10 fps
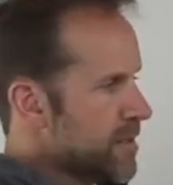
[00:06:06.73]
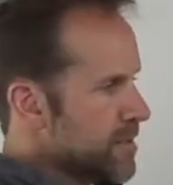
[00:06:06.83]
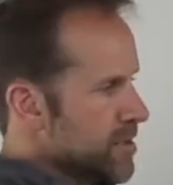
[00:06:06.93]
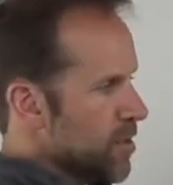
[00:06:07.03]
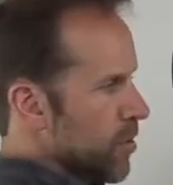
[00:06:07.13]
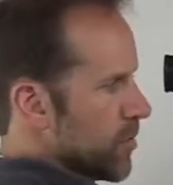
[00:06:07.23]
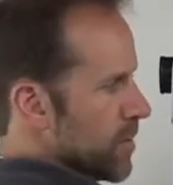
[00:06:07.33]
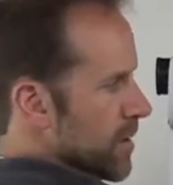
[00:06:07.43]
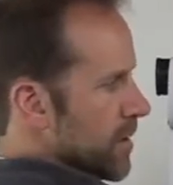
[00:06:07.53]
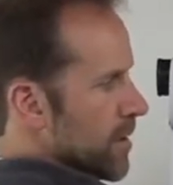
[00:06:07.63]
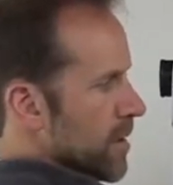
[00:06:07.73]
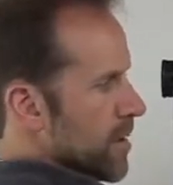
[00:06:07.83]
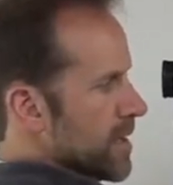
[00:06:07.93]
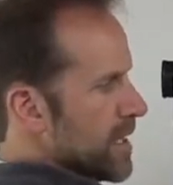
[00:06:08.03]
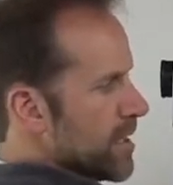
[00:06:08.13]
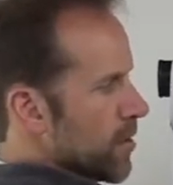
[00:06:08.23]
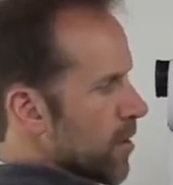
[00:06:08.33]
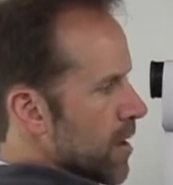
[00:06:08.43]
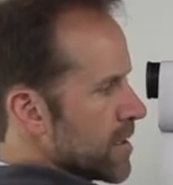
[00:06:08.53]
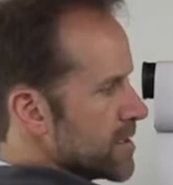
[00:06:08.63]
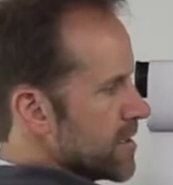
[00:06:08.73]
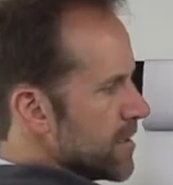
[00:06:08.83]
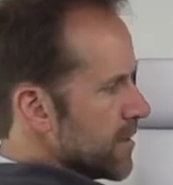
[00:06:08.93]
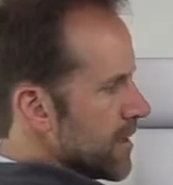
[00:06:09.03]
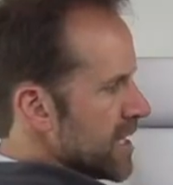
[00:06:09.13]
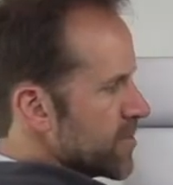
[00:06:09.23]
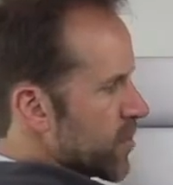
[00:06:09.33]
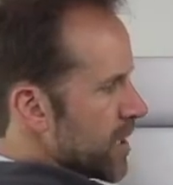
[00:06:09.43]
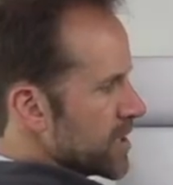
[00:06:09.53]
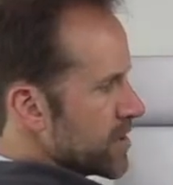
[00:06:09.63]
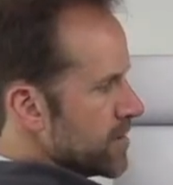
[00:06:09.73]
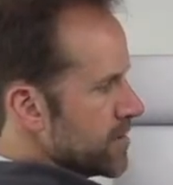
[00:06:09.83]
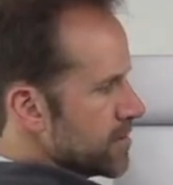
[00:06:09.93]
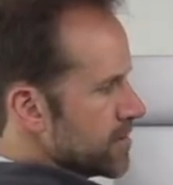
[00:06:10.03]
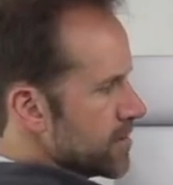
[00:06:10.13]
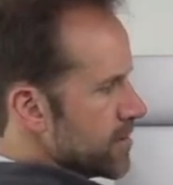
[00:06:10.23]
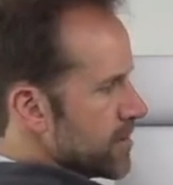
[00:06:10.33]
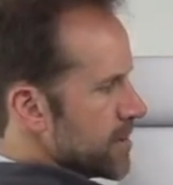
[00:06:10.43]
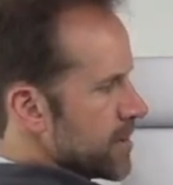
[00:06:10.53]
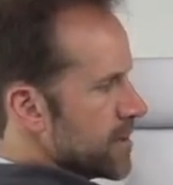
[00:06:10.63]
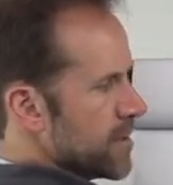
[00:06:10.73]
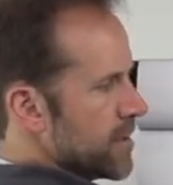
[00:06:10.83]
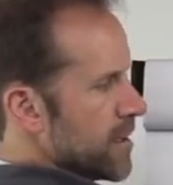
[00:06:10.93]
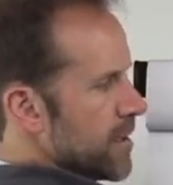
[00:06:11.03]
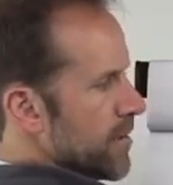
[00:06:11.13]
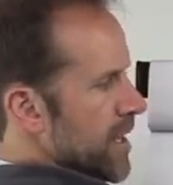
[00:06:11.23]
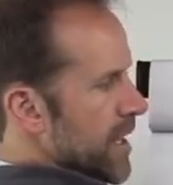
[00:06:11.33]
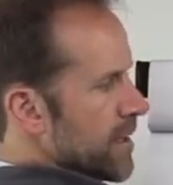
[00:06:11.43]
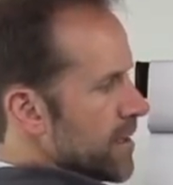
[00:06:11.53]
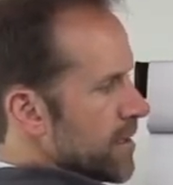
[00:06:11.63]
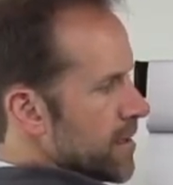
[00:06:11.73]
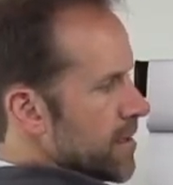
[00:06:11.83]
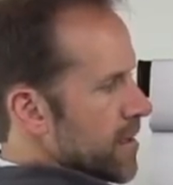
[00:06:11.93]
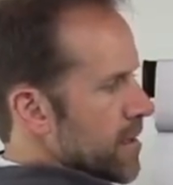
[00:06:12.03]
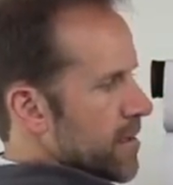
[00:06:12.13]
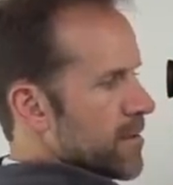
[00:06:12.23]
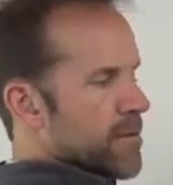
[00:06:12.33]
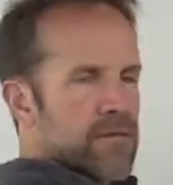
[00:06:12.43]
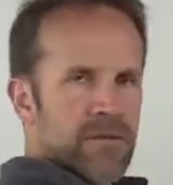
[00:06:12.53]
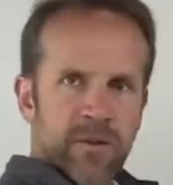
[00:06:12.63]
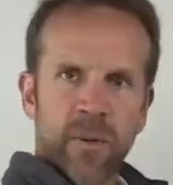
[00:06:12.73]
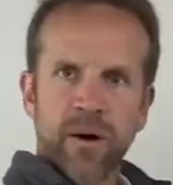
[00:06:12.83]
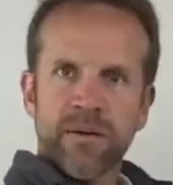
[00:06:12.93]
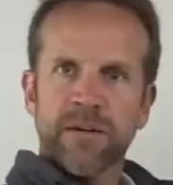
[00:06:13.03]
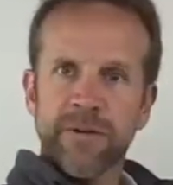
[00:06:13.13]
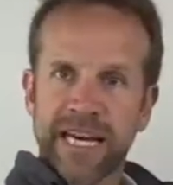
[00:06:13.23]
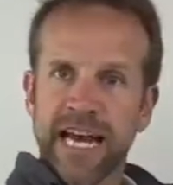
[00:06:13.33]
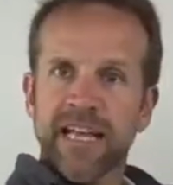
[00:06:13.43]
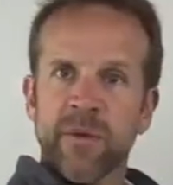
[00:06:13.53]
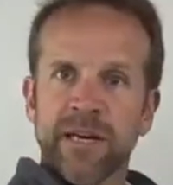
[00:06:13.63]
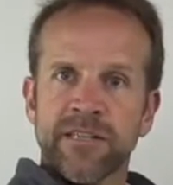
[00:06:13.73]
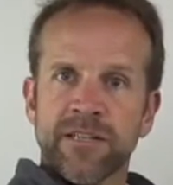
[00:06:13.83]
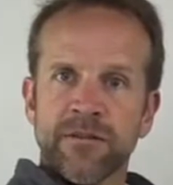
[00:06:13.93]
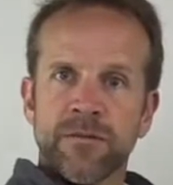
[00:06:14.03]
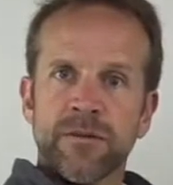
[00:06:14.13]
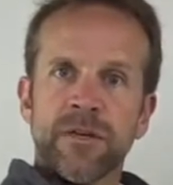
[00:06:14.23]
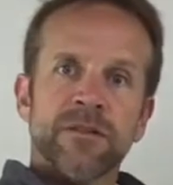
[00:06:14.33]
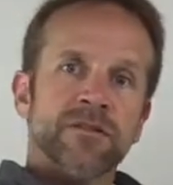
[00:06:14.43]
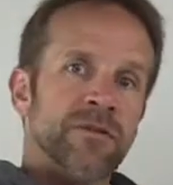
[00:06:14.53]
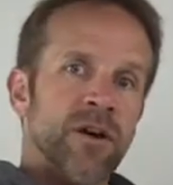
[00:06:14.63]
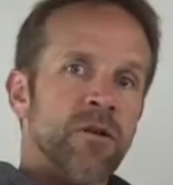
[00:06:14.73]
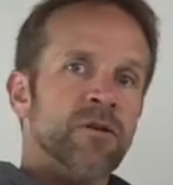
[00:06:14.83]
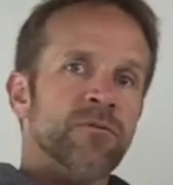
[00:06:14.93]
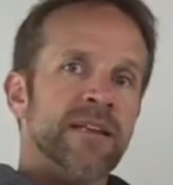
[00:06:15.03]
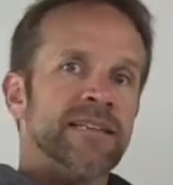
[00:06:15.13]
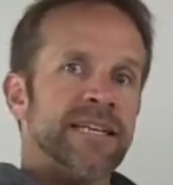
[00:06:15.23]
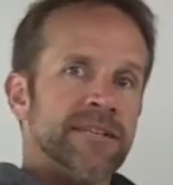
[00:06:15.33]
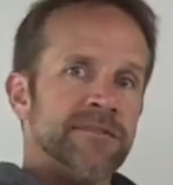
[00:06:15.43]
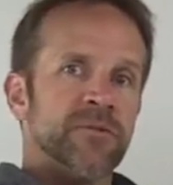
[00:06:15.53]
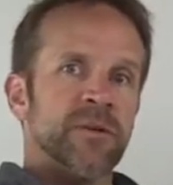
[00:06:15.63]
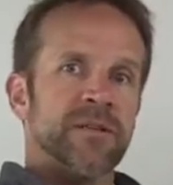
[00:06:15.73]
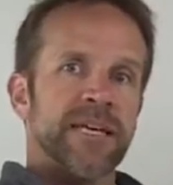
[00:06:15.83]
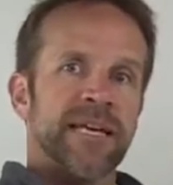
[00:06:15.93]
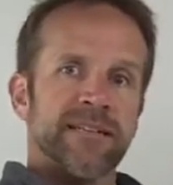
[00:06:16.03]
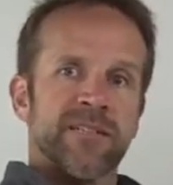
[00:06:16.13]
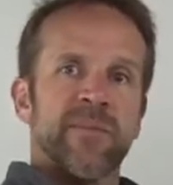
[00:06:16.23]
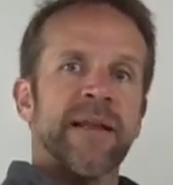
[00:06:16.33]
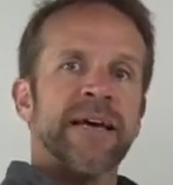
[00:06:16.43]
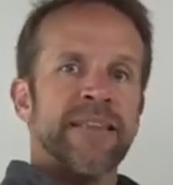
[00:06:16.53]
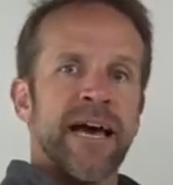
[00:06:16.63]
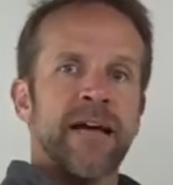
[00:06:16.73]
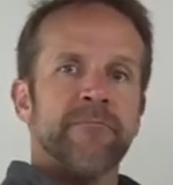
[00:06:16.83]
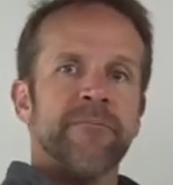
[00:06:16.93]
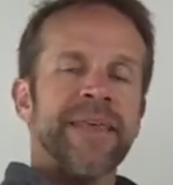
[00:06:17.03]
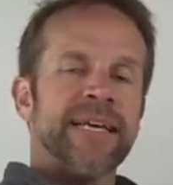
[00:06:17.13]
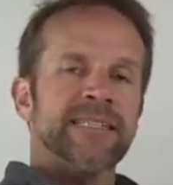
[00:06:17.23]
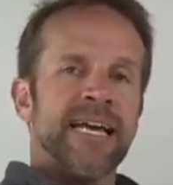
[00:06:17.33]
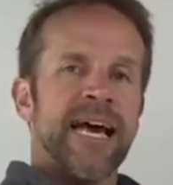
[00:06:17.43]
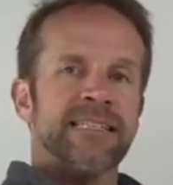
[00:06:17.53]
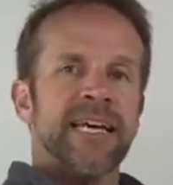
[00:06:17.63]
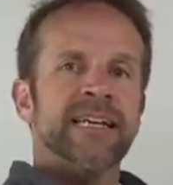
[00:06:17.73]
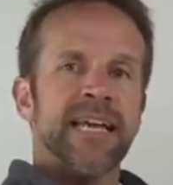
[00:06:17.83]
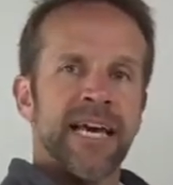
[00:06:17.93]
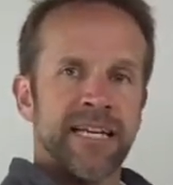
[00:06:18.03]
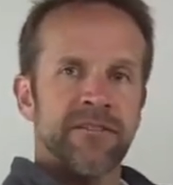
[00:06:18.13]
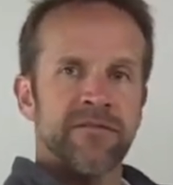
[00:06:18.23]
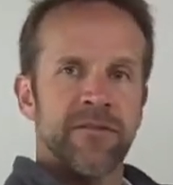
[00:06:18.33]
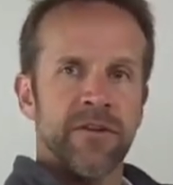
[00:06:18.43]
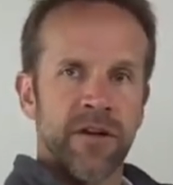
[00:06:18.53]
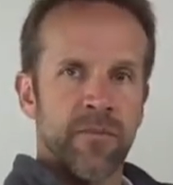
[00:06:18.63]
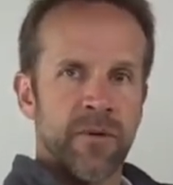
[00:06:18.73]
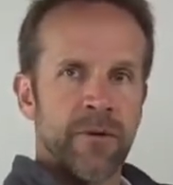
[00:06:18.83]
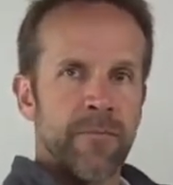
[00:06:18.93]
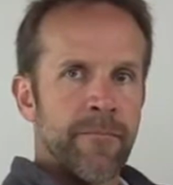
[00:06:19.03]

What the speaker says: So it lost less pressure than the part that we calibrated to. So the only way that the instrument can display that is as a negative number.